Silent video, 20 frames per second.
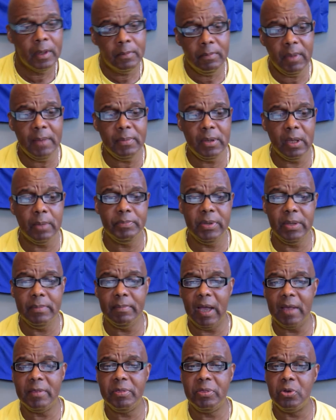Maybe it'll be
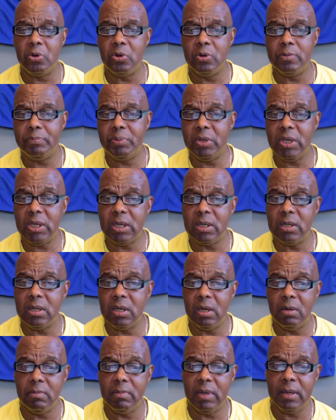my third pick in
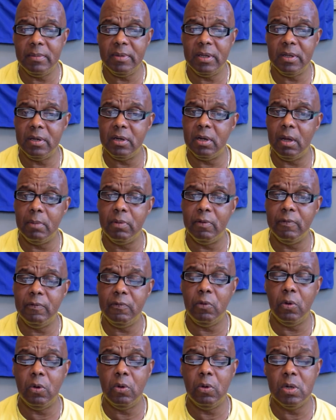here, maybe the number
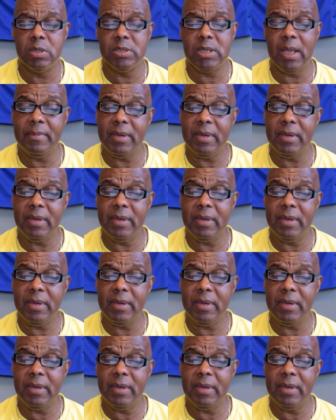four horse.